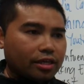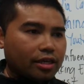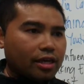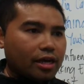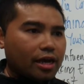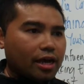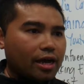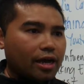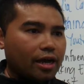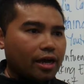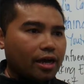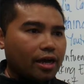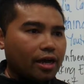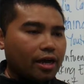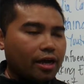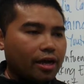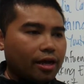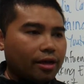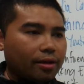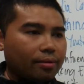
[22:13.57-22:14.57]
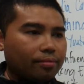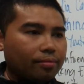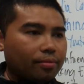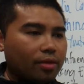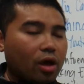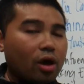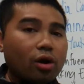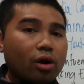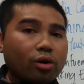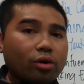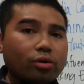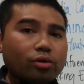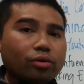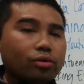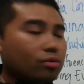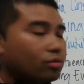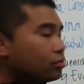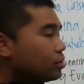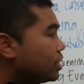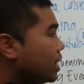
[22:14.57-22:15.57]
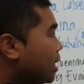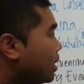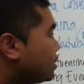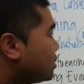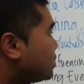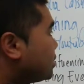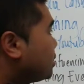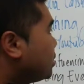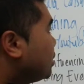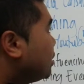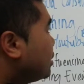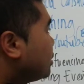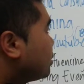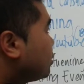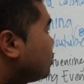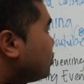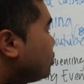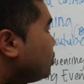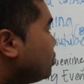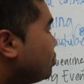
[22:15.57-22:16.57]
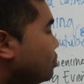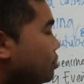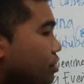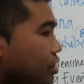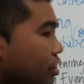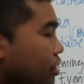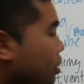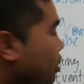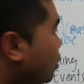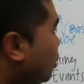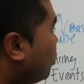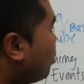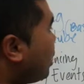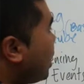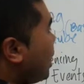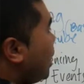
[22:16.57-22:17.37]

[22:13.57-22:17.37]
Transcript: Oh, yes. So there you go.